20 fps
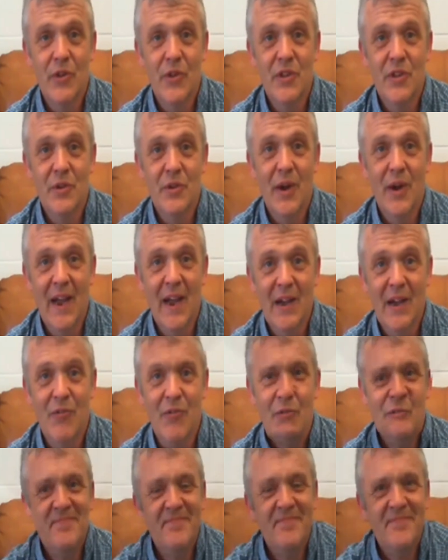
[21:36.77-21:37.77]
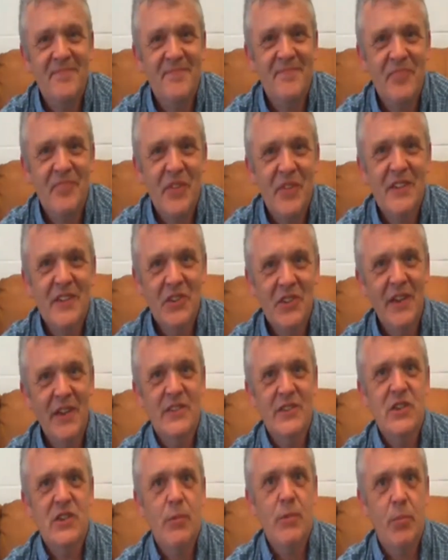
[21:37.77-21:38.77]
that you have. So
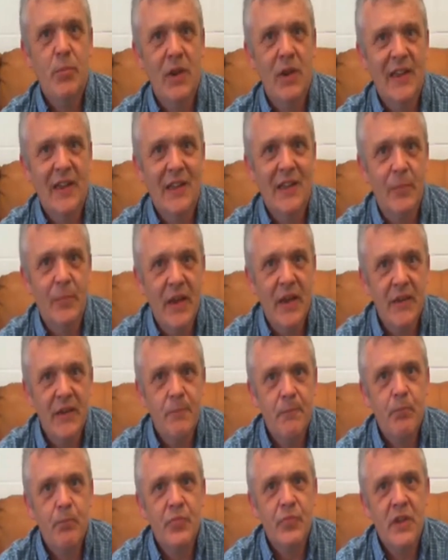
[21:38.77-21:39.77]
let's sum up a little bit.